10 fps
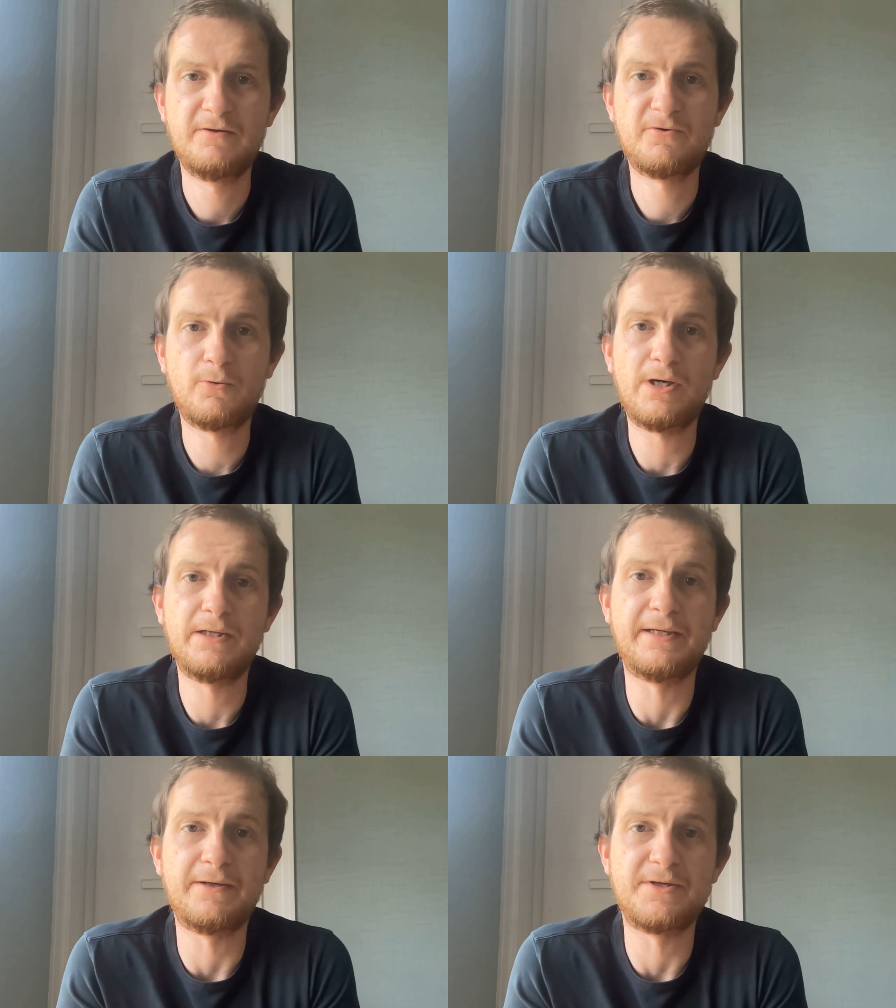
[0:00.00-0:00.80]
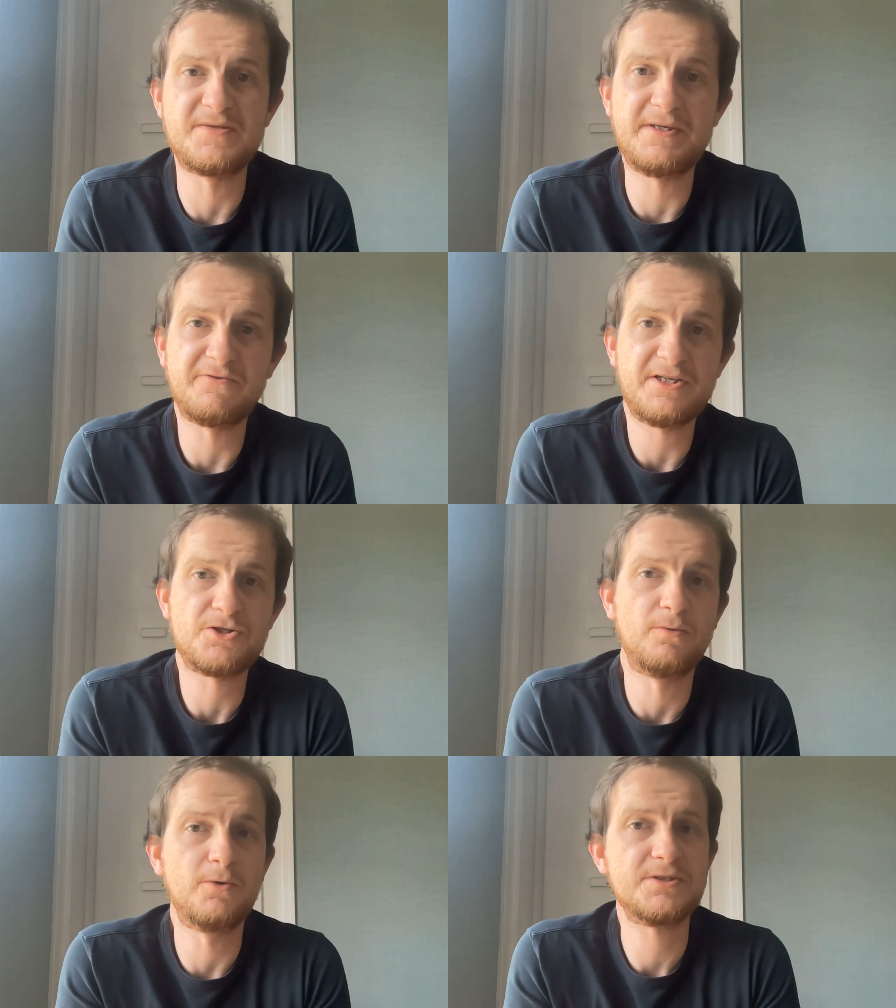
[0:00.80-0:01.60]
For a while now, there's been a feature
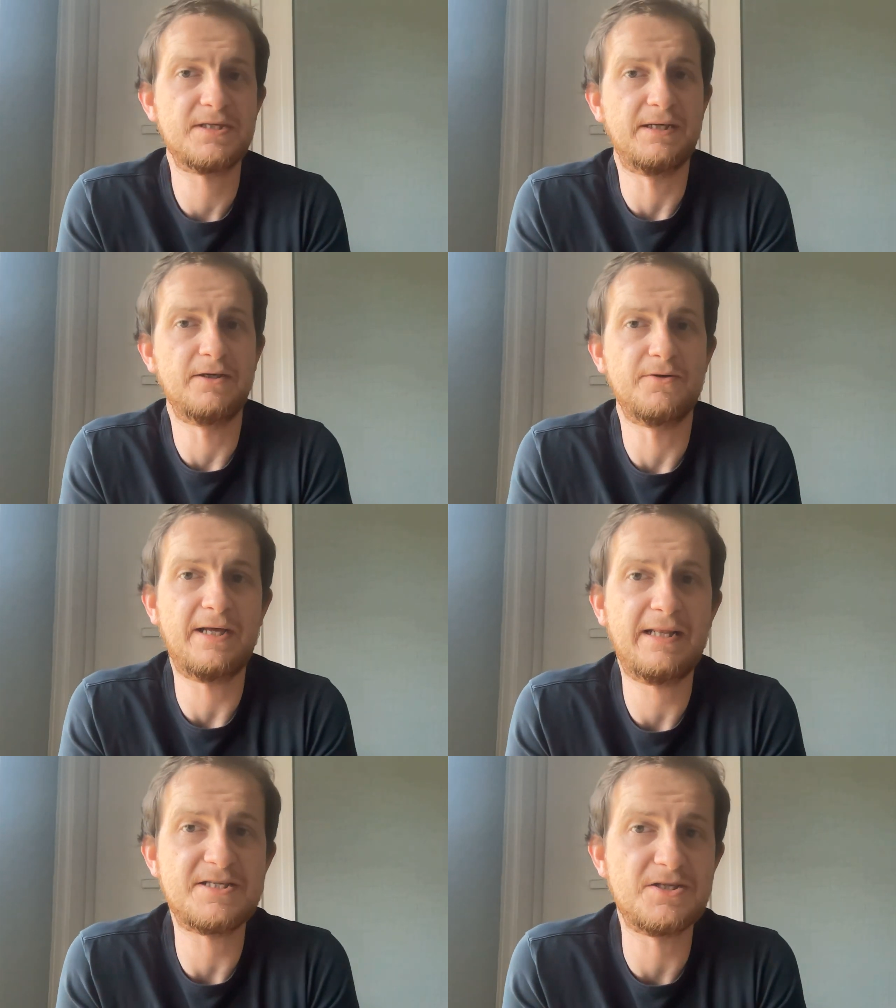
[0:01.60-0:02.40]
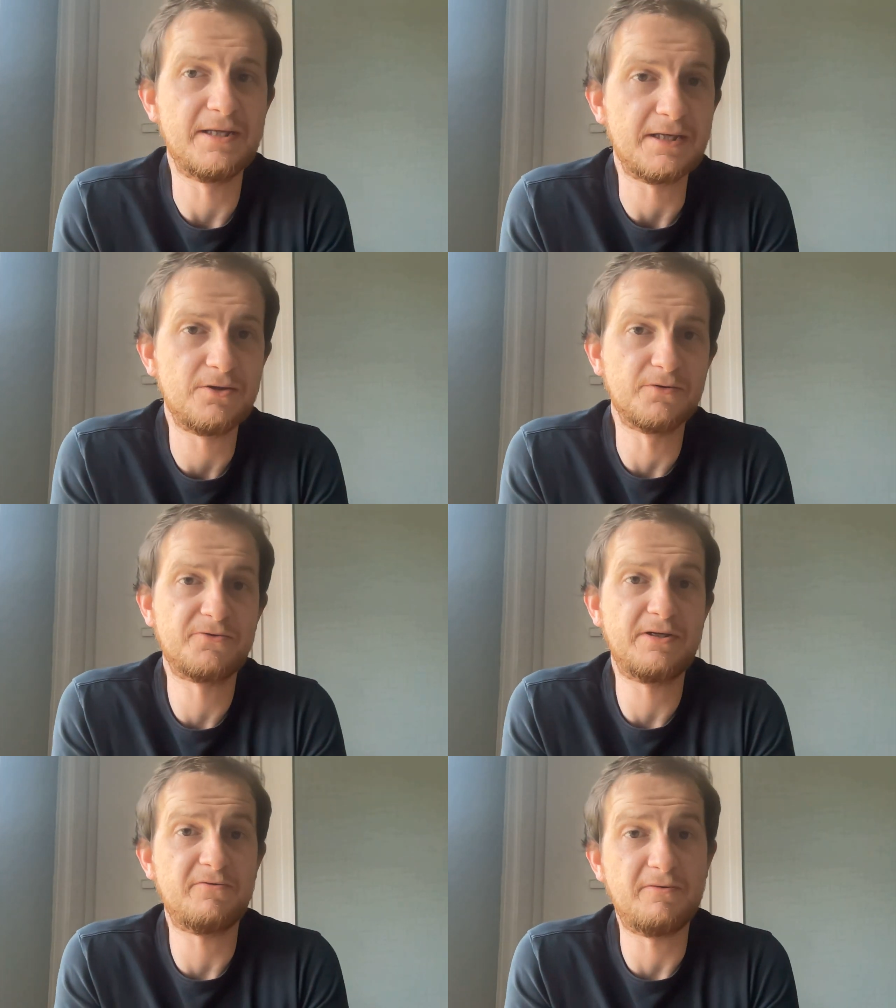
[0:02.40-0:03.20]
on What Do They Know that lets you link your
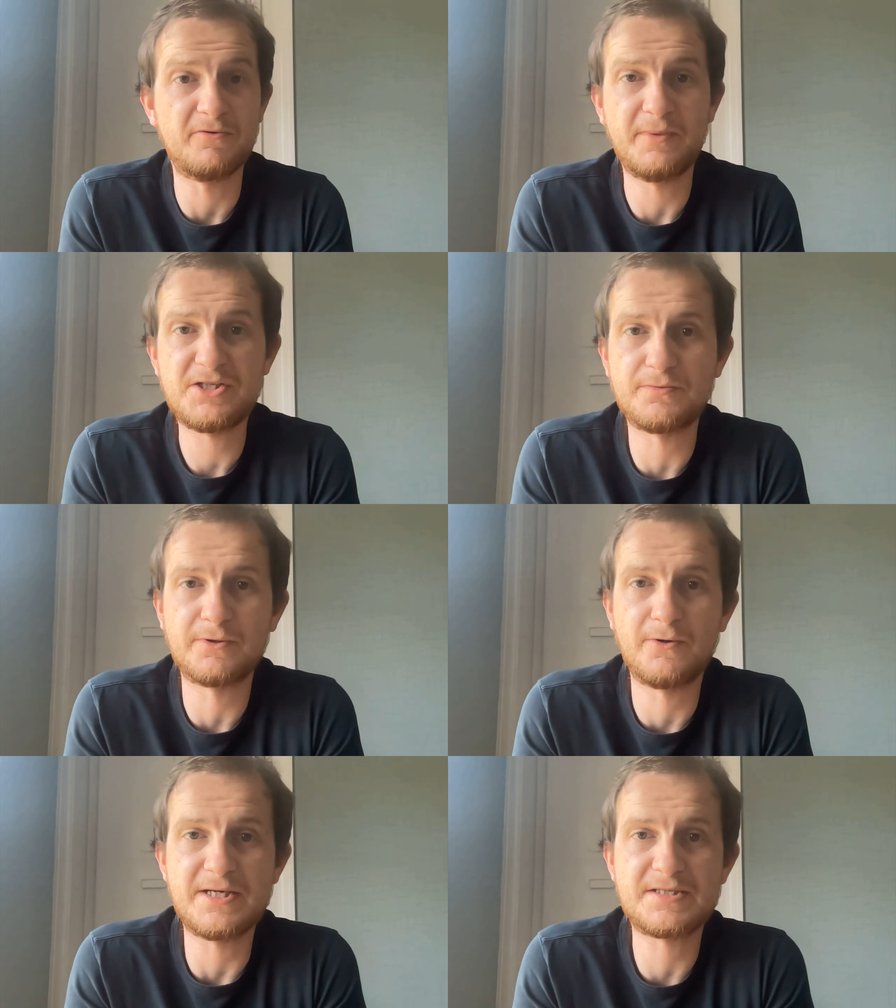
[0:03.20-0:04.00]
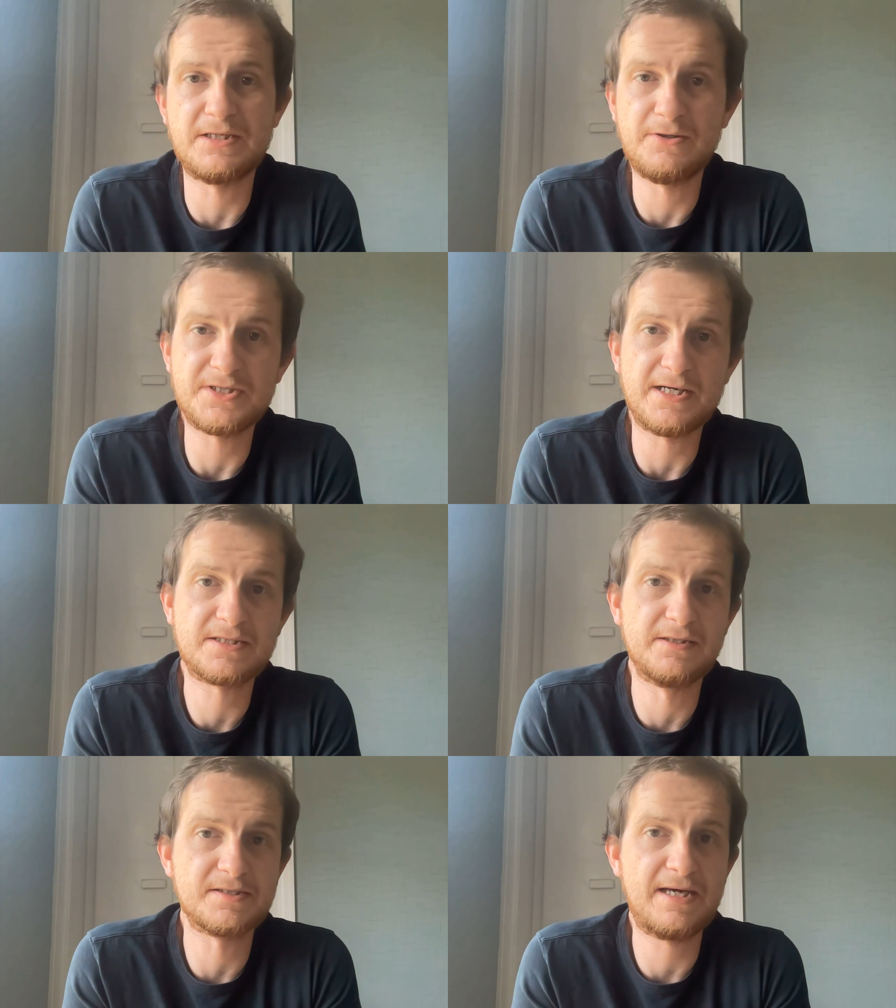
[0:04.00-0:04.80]
Freedom of Information requests to news
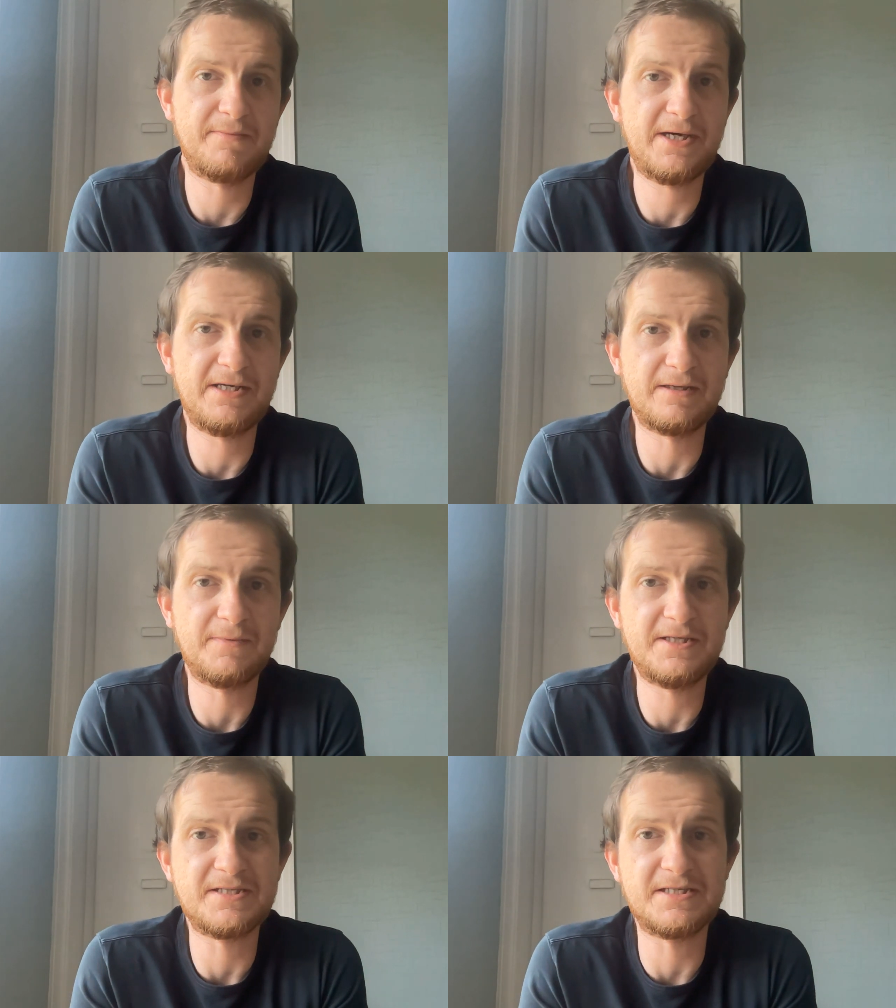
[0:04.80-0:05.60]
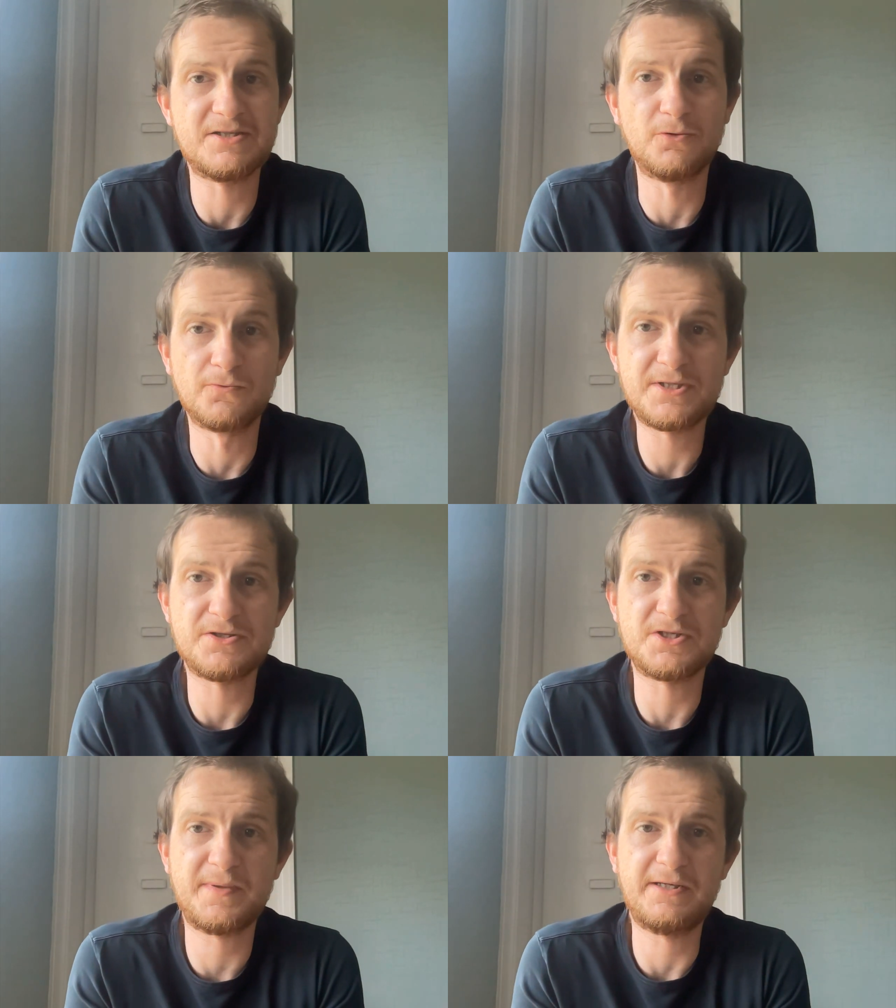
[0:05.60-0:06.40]
articles, campaigning pieces, or
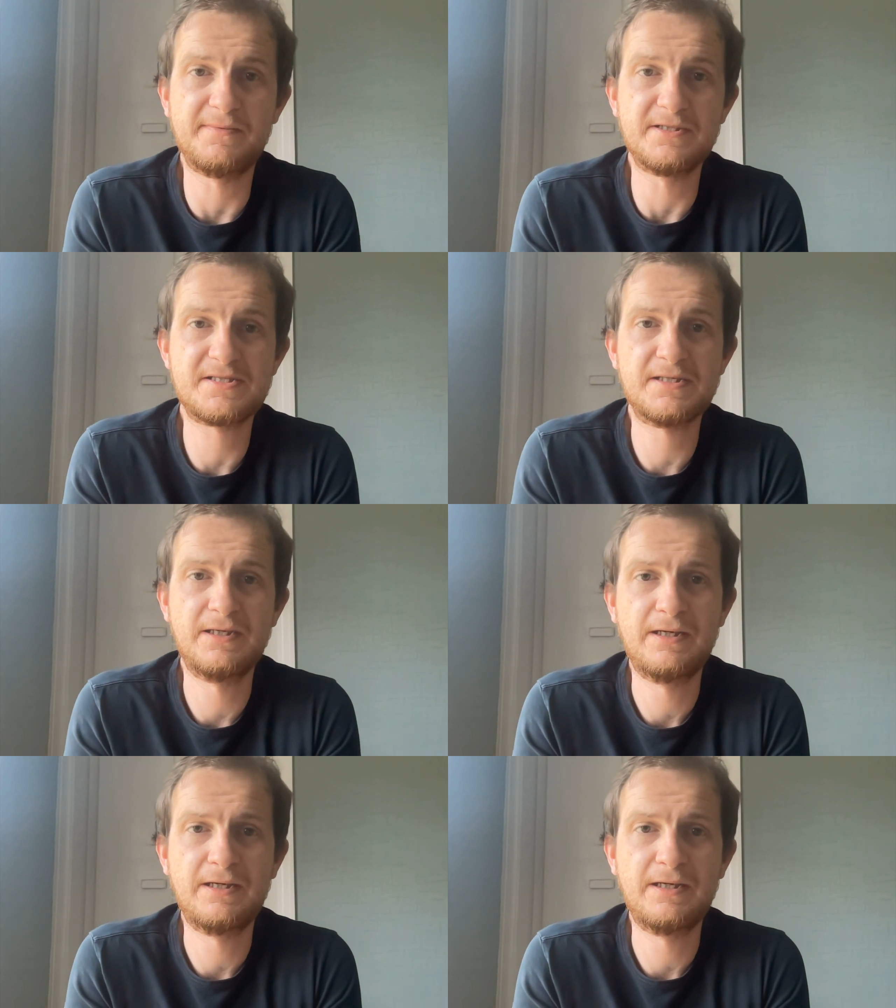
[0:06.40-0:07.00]
research papers,